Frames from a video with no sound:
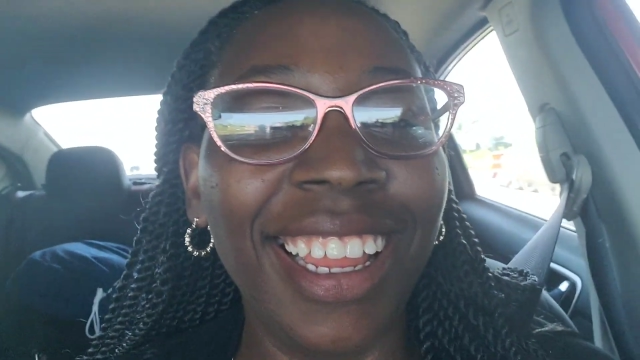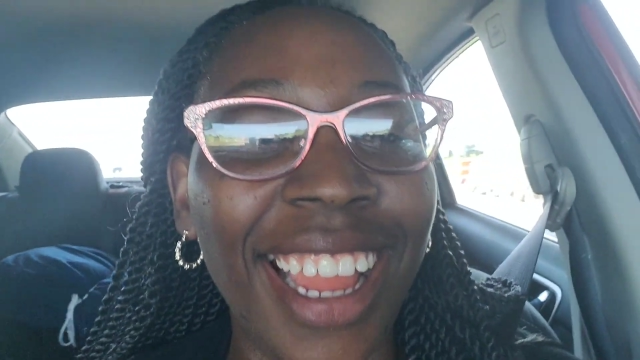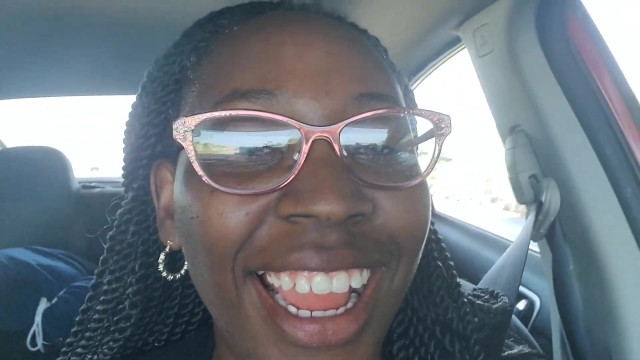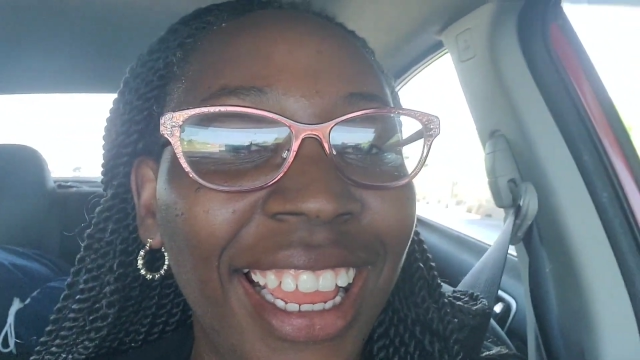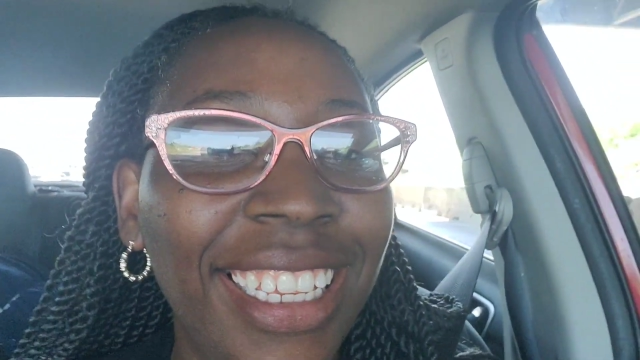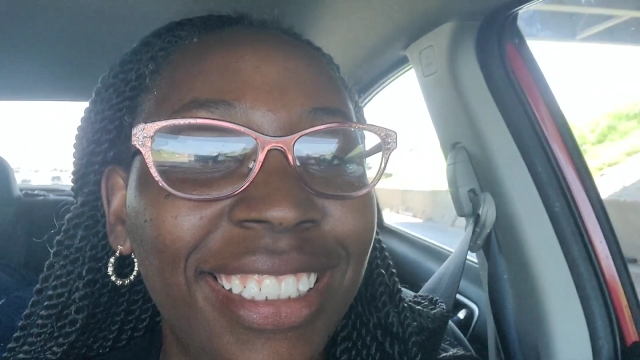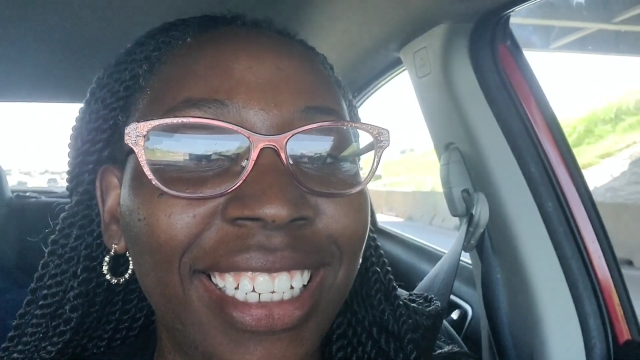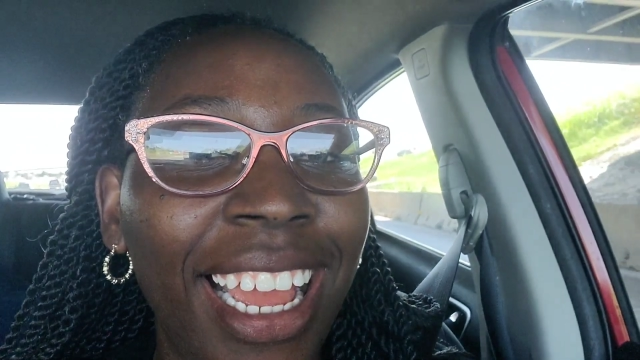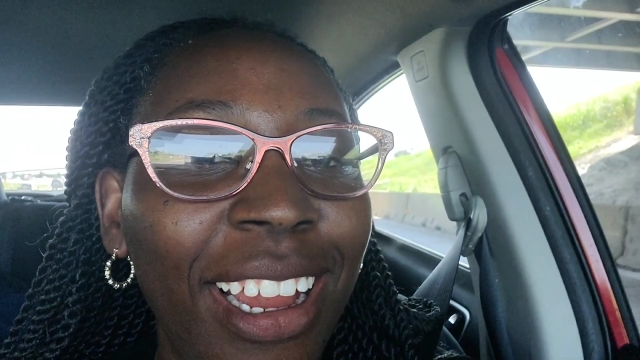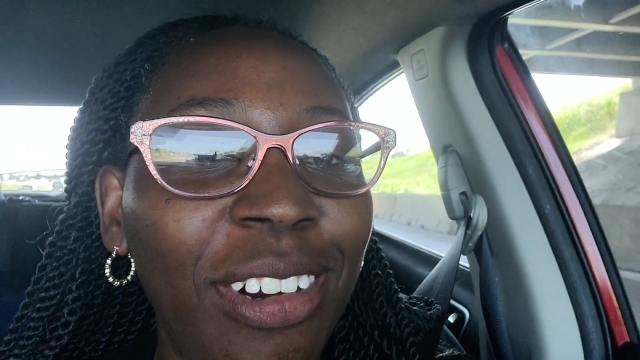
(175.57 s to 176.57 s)
okay
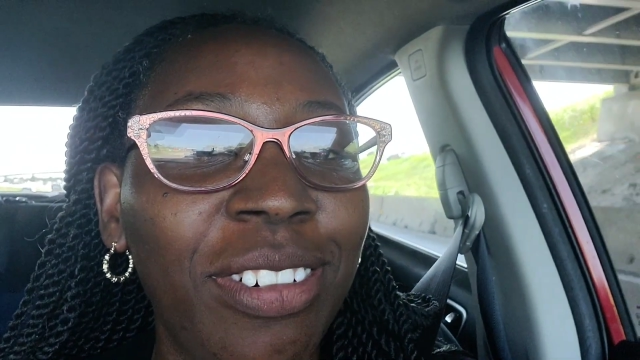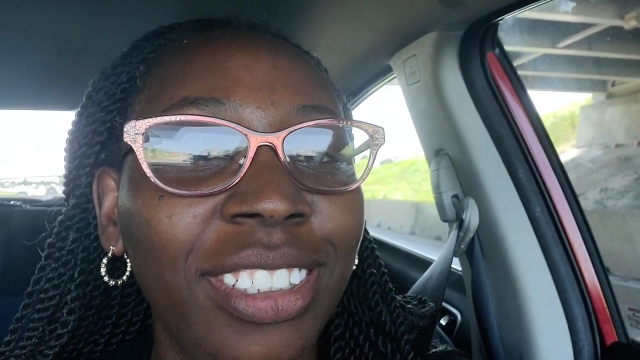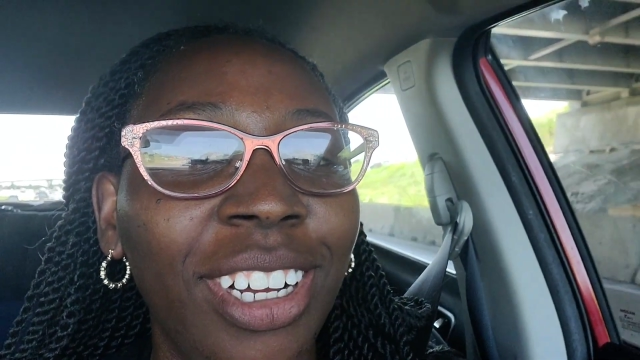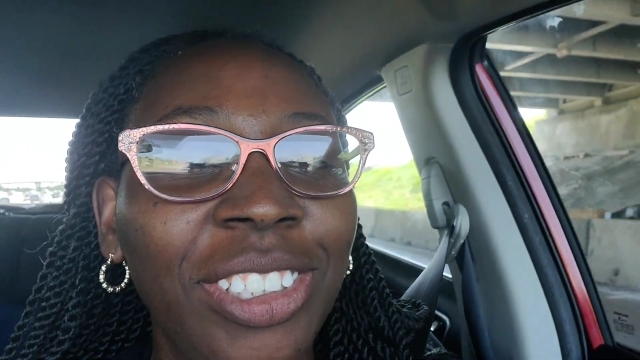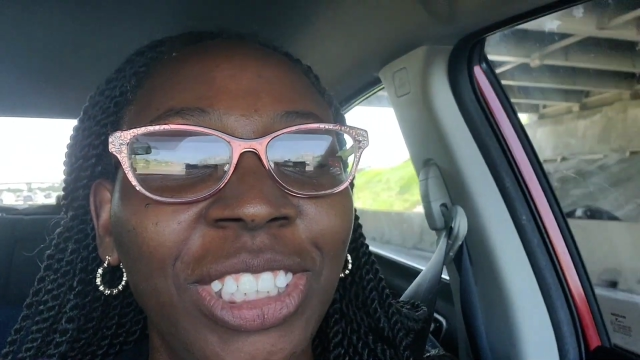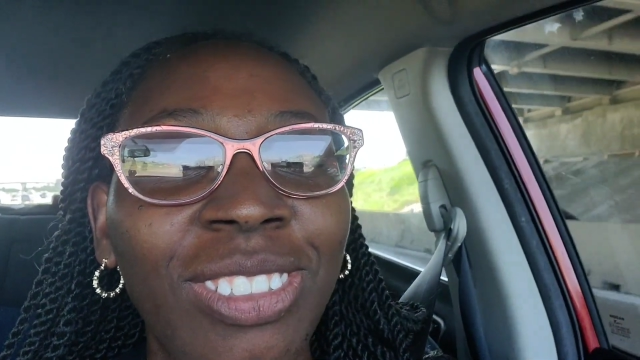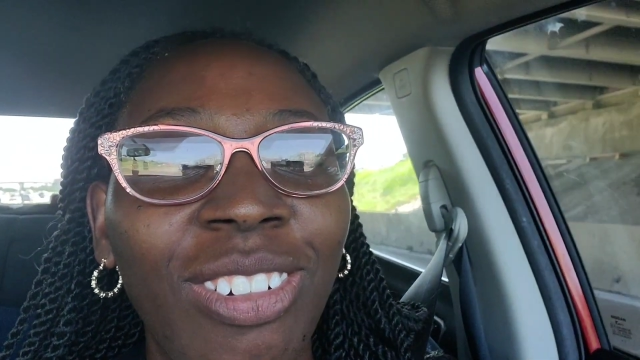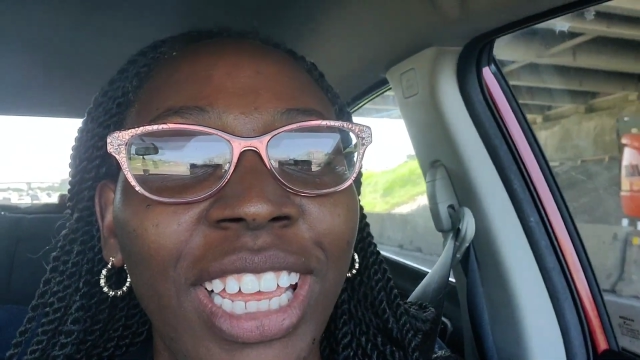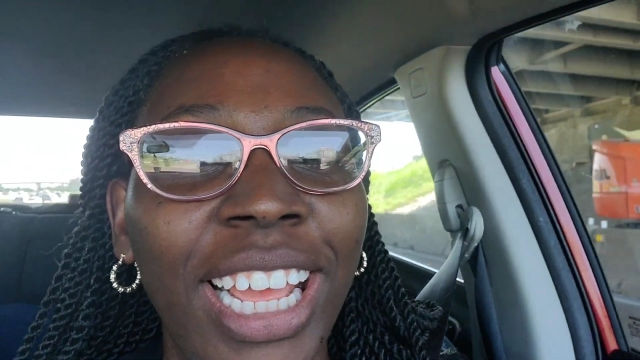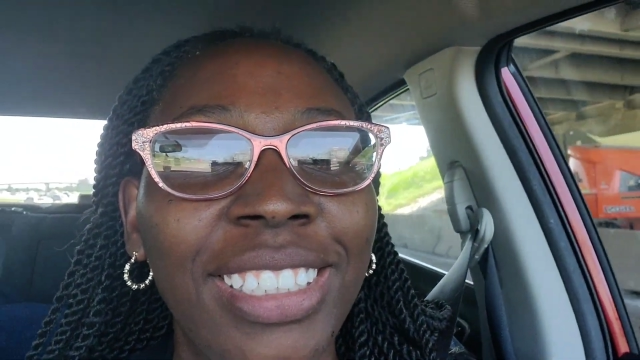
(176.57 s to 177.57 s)
guys i will talk
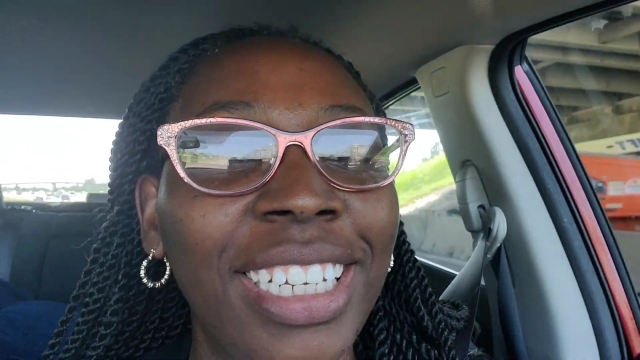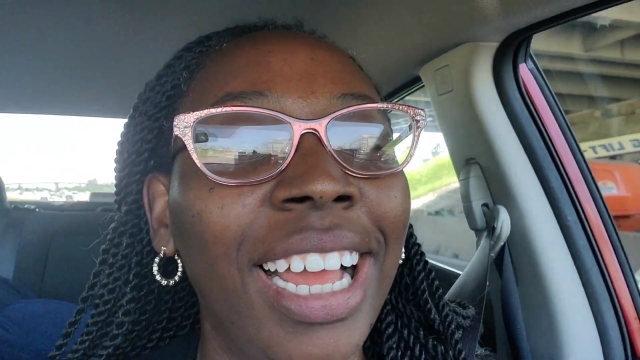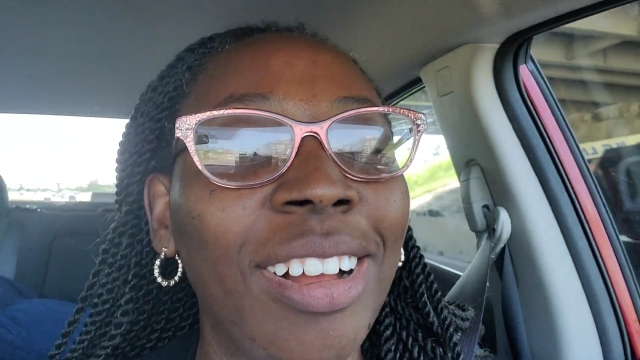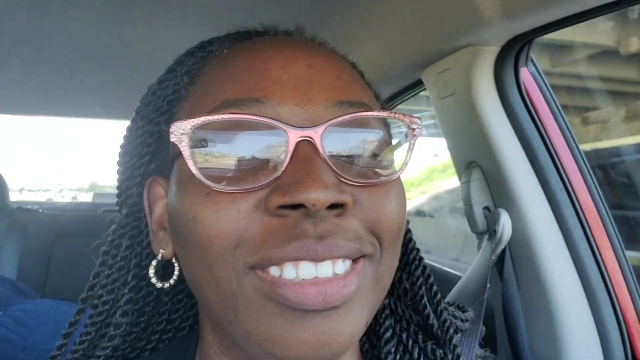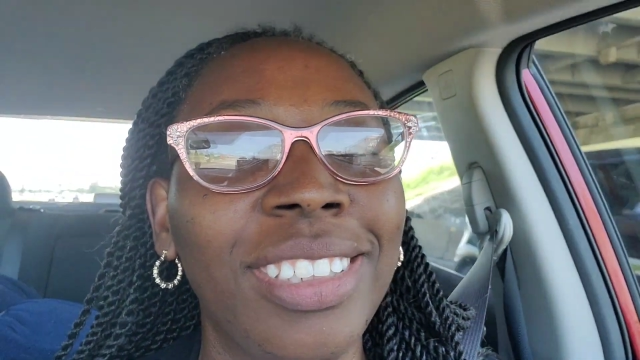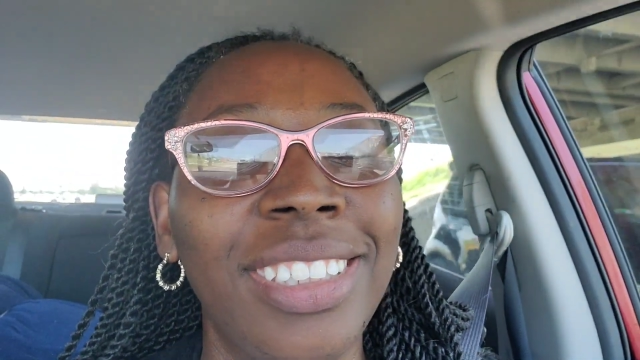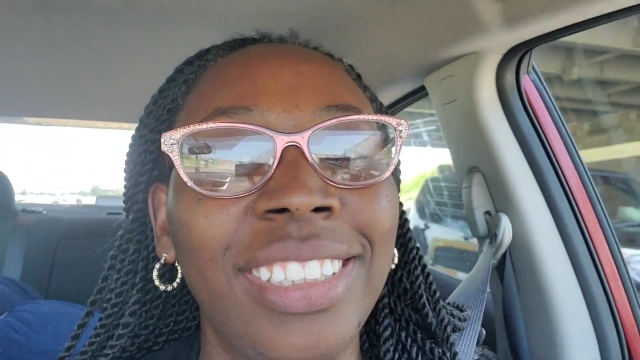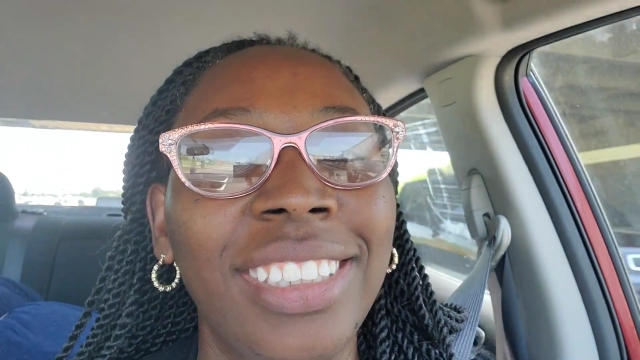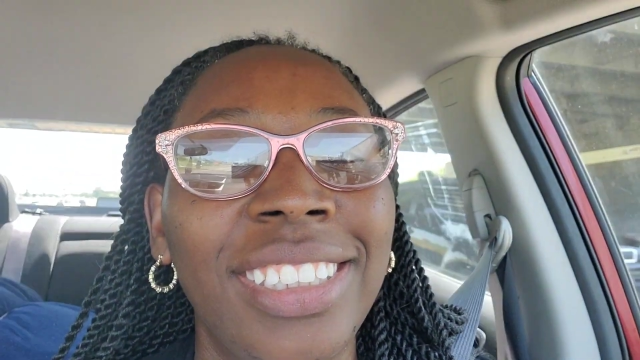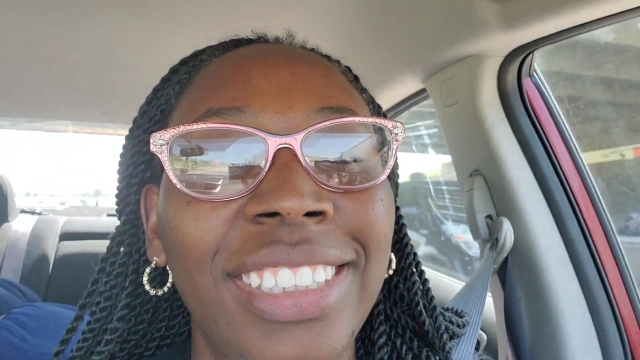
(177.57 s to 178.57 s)
to you when we get to the
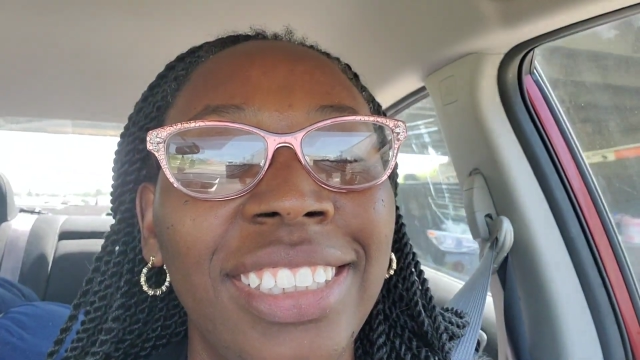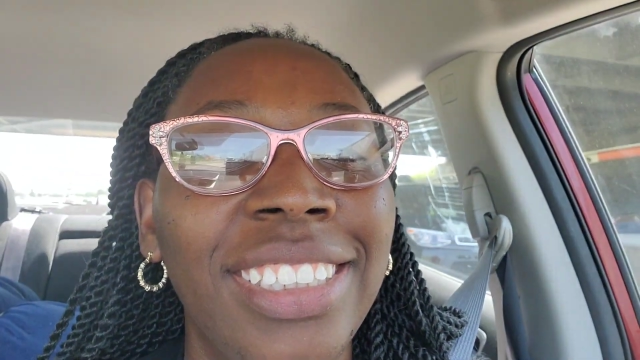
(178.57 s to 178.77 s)
house